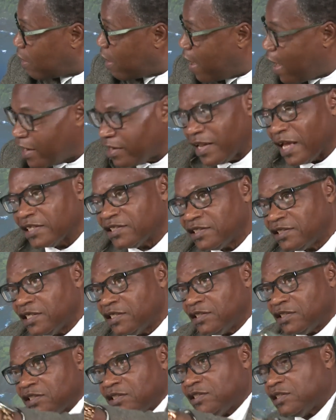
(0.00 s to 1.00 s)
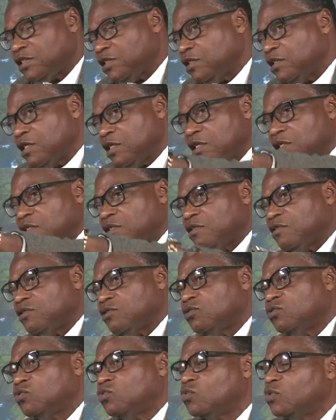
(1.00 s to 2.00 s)
and that sends the signal
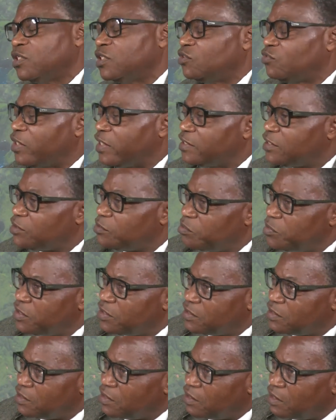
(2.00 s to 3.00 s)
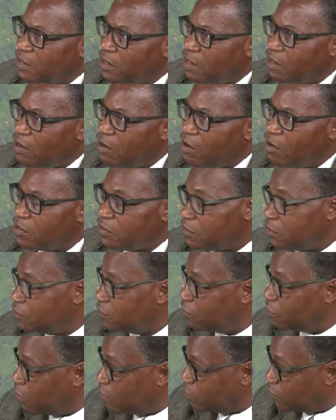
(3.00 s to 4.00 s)
to the transmitter
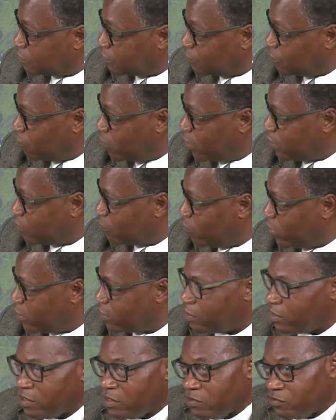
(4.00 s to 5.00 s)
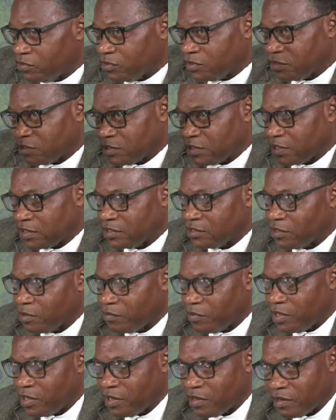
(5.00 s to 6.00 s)
underground when they're setting up
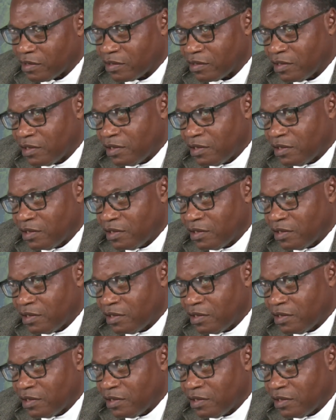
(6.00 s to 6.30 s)
their